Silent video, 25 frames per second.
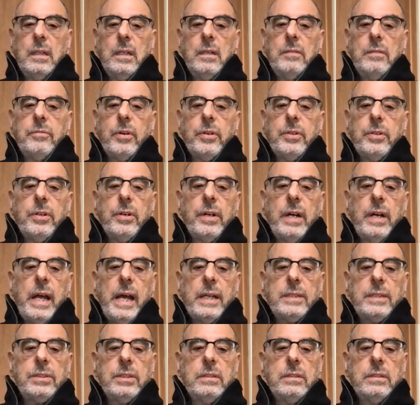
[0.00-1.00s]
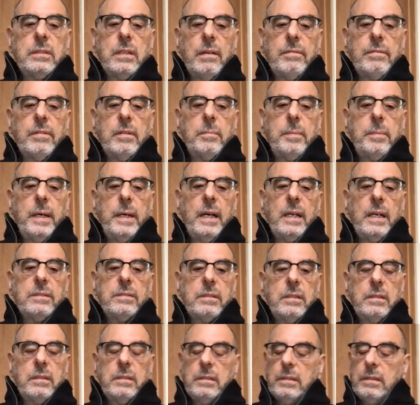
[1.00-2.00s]
For your actions of the
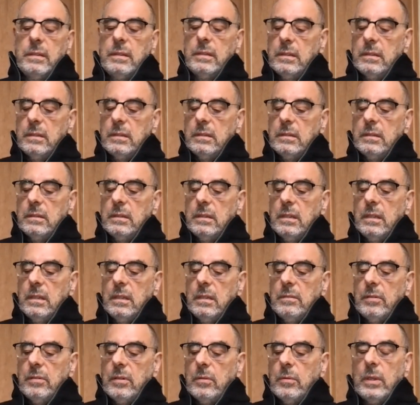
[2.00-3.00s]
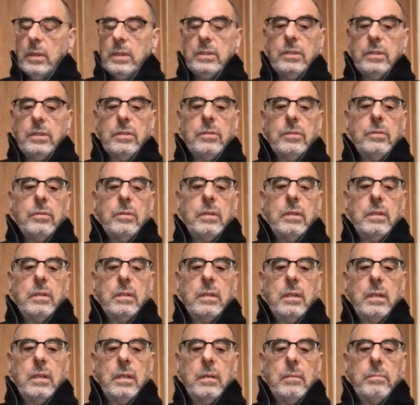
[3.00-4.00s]
past, for what you
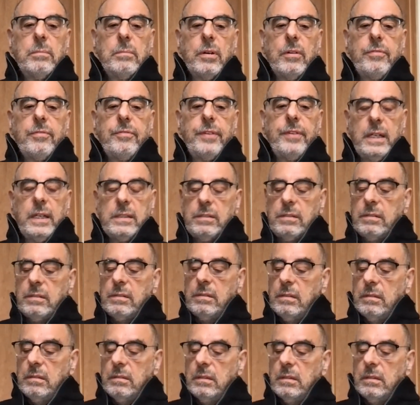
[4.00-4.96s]
profess,